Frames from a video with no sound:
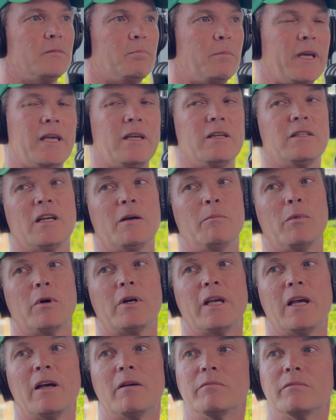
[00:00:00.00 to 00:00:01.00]
picking
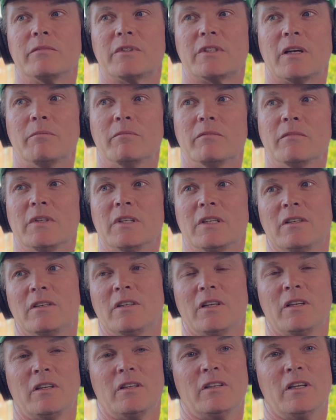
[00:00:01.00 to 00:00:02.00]
somebody up, some
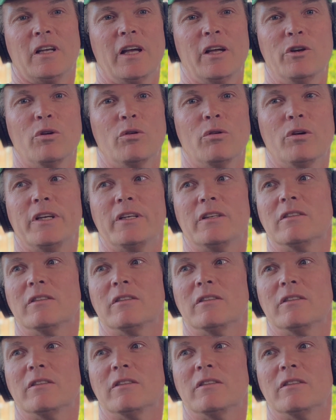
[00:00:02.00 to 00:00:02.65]
annoyed